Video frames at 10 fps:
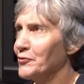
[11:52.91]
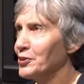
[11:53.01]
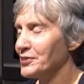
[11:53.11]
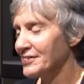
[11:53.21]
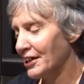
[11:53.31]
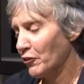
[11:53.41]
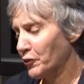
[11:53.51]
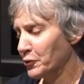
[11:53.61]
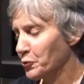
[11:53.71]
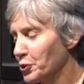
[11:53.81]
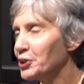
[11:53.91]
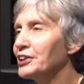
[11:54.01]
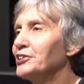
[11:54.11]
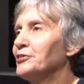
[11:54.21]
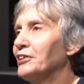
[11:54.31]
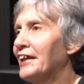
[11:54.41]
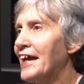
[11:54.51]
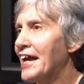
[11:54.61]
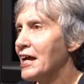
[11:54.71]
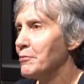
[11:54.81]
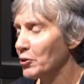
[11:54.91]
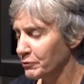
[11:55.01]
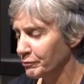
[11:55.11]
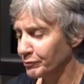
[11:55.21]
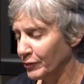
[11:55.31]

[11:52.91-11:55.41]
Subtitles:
for yourself and work in your lab on